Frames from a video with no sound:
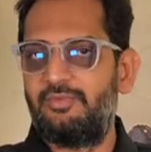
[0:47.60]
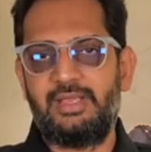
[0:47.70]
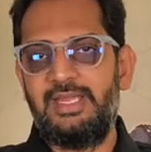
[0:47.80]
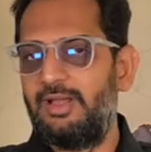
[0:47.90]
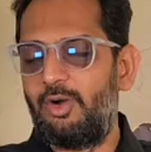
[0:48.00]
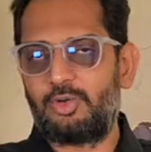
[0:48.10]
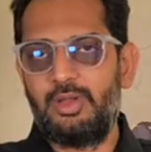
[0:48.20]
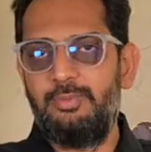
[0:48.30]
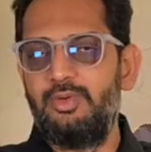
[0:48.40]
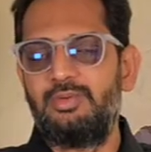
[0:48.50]
in an
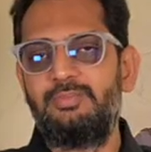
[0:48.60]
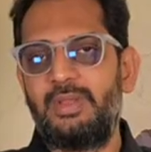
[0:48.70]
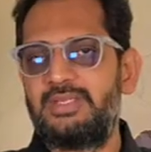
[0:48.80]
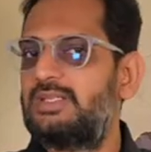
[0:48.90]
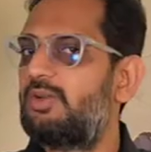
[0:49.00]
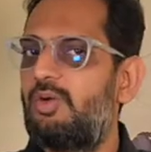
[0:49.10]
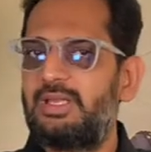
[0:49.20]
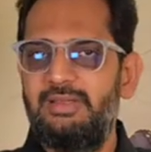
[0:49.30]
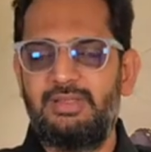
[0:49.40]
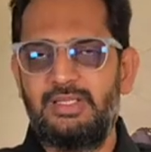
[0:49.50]
autoimmune patient or
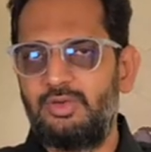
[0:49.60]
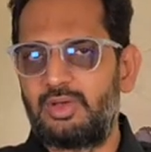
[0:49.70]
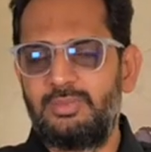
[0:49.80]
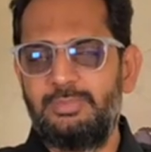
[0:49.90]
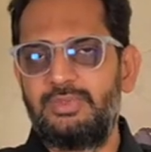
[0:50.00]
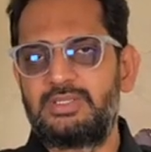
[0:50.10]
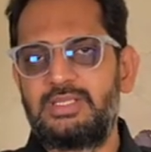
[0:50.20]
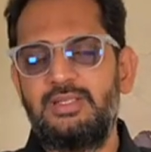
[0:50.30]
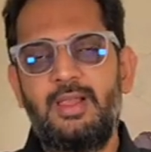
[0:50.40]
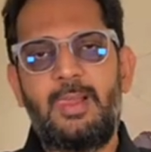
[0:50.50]
even a normal
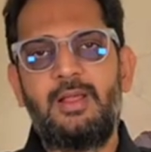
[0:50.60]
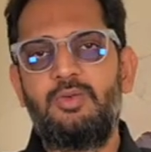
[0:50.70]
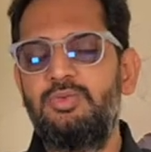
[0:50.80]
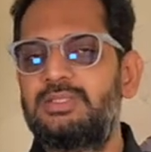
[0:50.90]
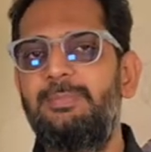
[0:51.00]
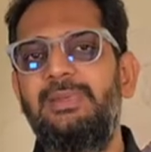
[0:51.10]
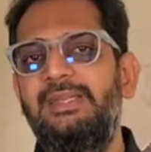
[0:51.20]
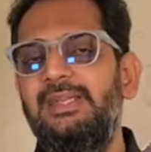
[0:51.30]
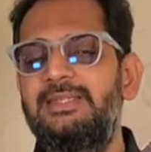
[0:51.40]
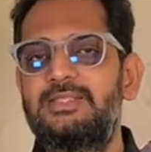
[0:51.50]
person who simply
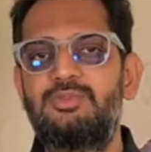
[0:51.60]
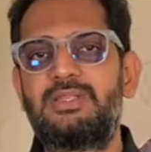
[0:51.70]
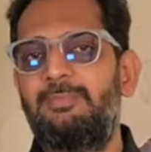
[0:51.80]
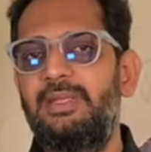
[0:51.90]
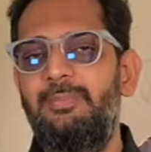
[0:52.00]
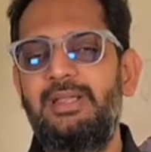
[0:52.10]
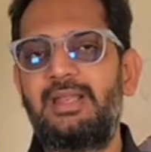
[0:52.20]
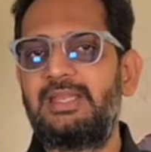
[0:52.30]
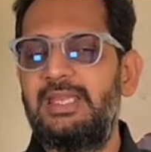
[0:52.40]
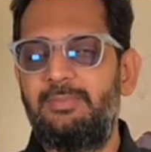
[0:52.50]
needs to supplement
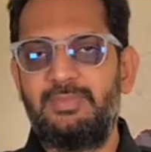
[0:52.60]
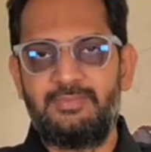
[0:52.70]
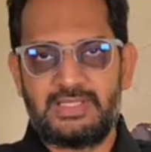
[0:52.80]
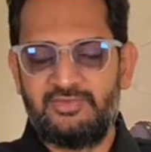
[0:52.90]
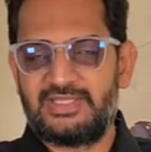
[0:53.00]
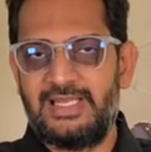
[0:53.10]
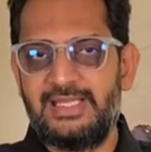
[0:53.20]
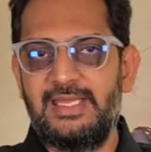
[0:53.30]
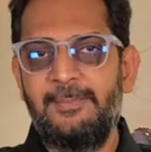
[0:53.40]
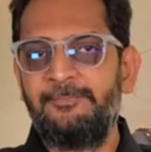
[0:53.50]
and keep themselves
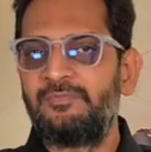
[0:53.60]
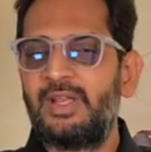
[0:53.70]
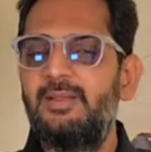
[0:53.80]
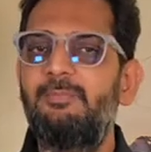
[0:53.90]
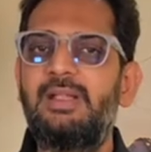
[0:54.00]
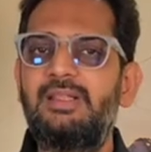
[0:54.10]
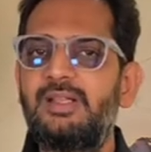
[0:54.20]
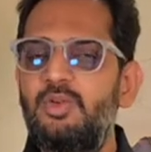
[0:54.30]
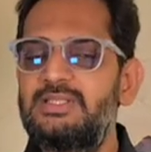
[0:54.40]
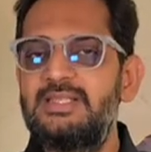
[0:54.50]
healthy. But the
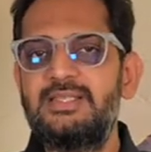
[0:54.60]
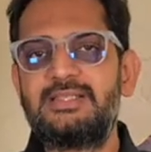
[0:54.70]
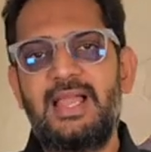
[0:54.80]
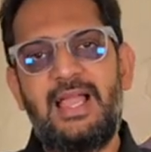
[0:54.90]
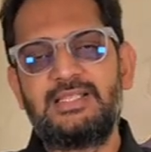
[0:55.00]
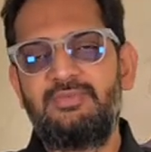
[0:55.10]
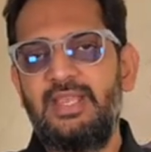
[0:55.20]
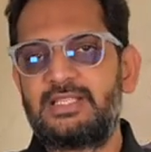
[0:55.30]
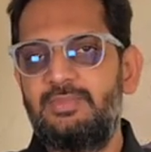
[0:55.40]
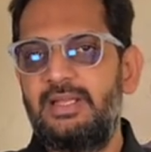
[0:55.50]
dosages, as
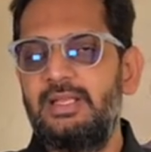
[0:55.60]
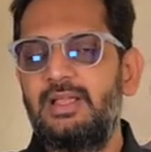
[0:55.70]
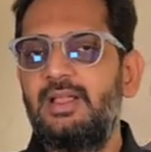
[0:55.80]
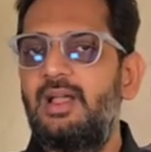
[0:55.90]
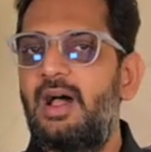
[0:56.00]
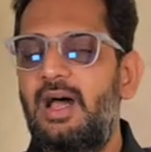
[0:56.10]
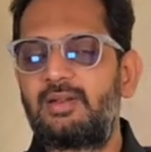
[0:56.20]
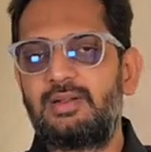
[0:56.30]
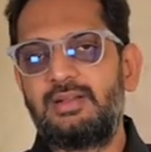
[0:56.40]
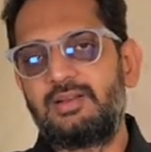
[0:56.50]
we explained,
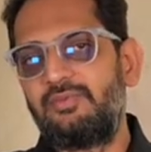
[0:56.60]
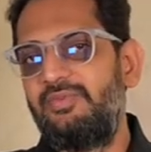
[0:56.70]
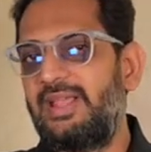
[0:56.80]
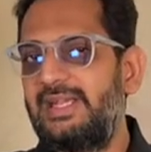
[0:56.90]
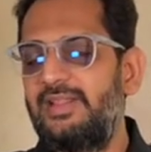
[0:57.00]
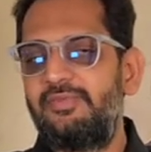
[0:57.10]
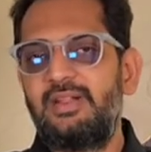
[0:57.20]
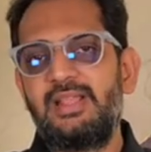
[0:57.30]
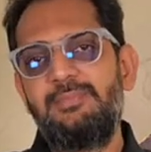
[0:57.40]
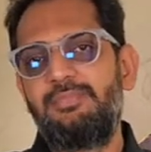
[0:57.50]
are very
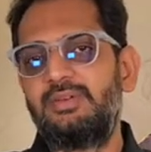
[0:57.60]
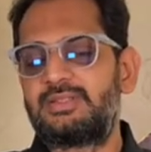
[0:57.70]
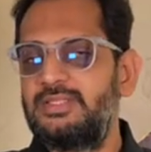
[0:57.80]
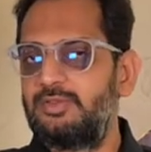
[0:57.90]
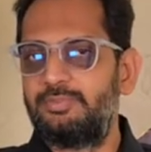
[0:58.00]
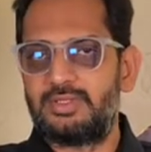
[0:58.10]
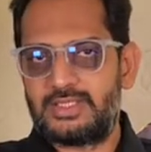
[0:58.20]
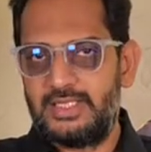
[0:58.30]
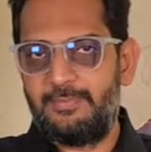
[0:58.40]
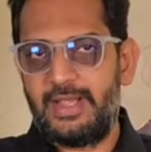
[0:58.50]
different and person to
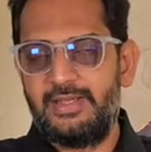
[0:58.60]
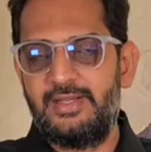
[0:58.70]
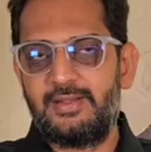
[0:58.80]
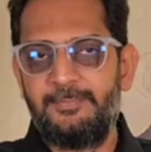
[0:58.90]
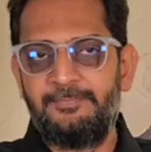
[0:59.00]
person dependent.